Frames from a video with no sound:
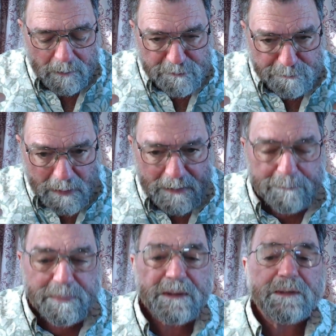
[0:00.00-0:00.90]
It's my
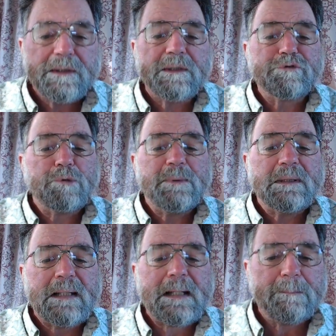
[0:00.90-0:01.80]
opinion. There's going to
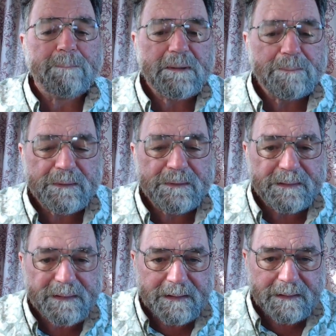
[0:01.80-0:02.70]
be a lot of people
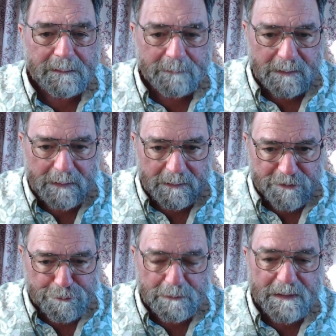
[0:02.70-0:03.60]
in the kingdom, a lot of
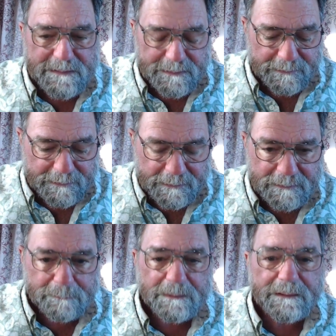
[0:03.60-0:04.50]
Israelites in the
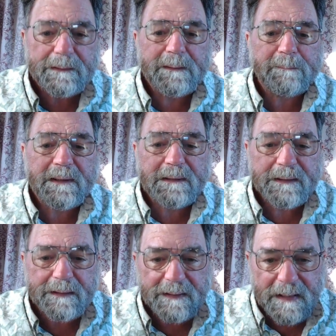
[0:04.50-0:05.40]
kingdom, but they're going to be
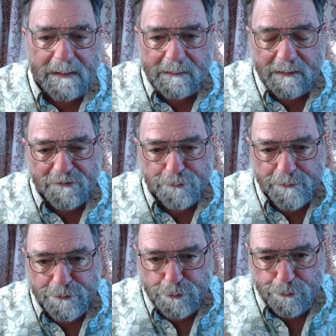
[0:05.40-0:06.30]
cleaning the outhouse
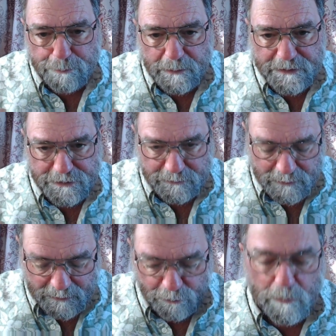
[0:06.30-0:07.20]
with a toothbrush.
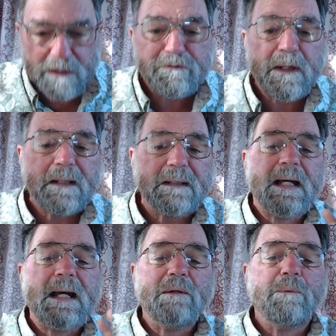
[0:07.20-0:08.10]
And quite
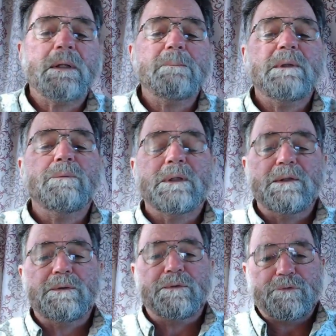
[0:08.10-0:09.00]
frankly, I don't want to be
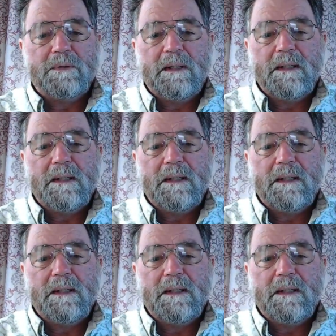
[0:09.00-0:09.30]
one of those.